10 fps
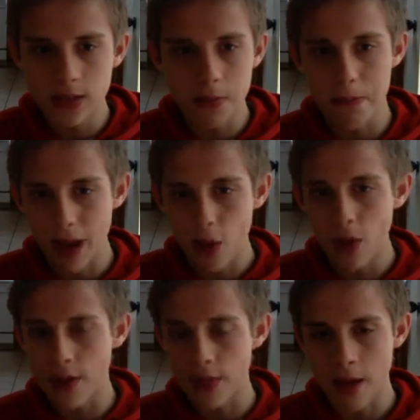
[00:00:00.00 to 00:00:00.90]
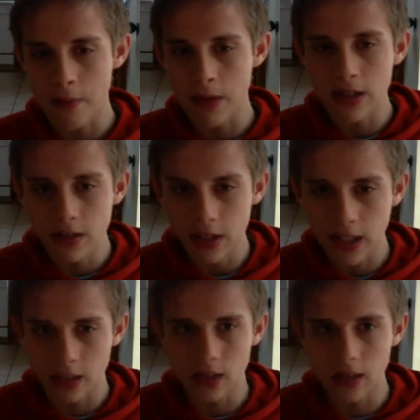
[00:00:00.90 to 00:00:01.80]
about it that made it
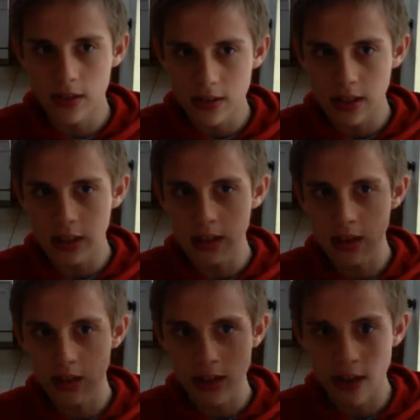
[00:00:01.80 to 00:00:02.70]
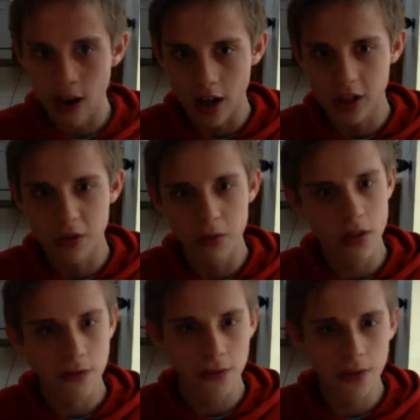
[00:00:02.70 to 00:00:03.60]
like this is like an
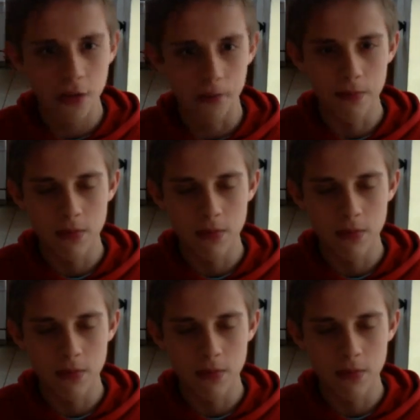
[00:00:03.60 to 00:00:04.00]
Oscar-worthy film.